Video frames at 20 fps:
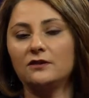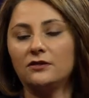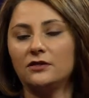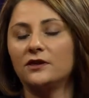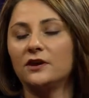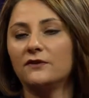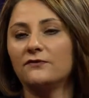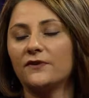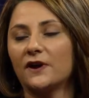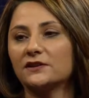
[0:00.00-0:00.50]

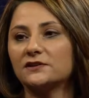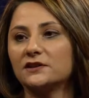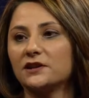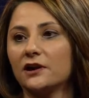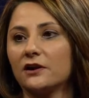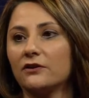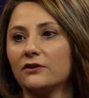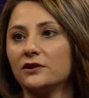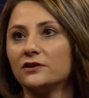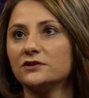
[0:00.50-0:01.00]
the affected
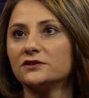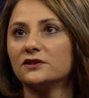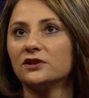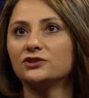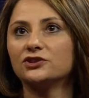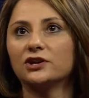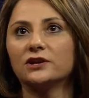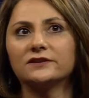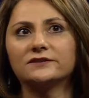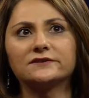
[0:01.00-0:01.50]
areas,
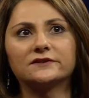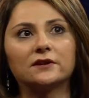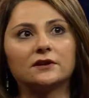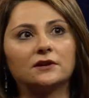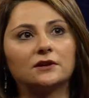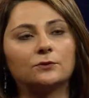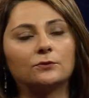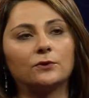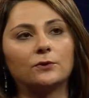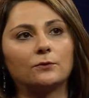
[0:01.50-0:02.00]
such as
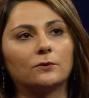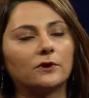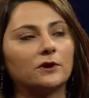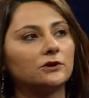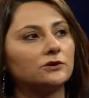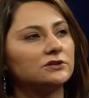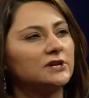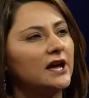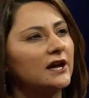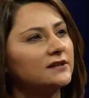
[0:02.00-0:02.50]
we were
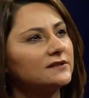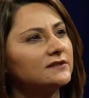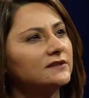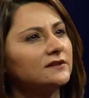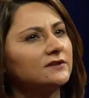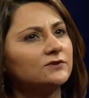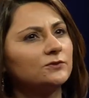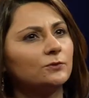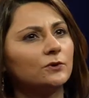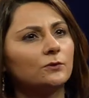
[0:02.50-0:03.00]
in
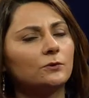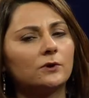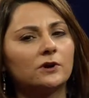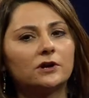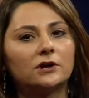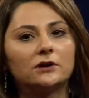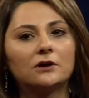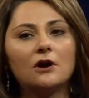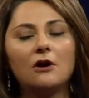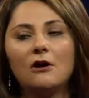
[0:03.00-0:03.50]
Texas, we were
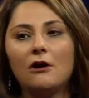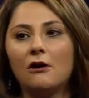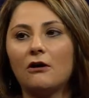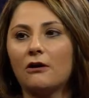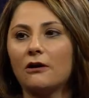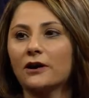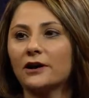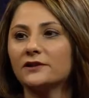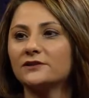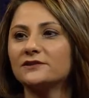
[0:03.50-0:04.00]
in
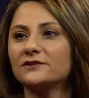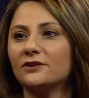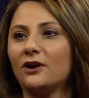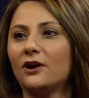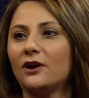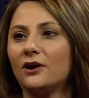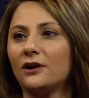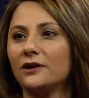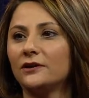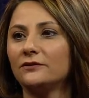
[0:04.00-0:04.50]

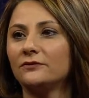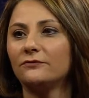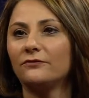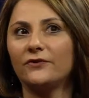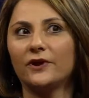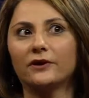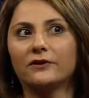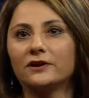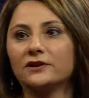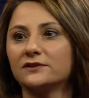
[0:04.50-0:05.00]
Arkansas, and
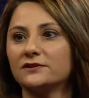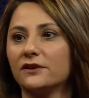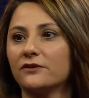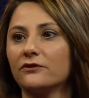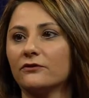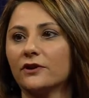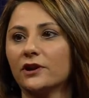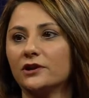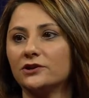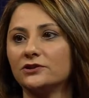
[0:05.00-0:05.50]
various
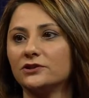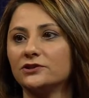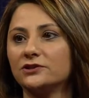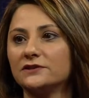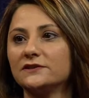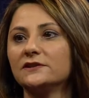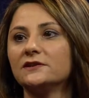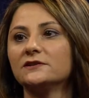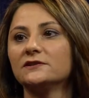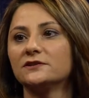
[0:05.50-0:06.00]
other
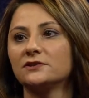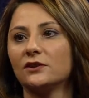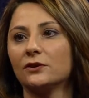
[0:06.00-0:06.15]
agencies.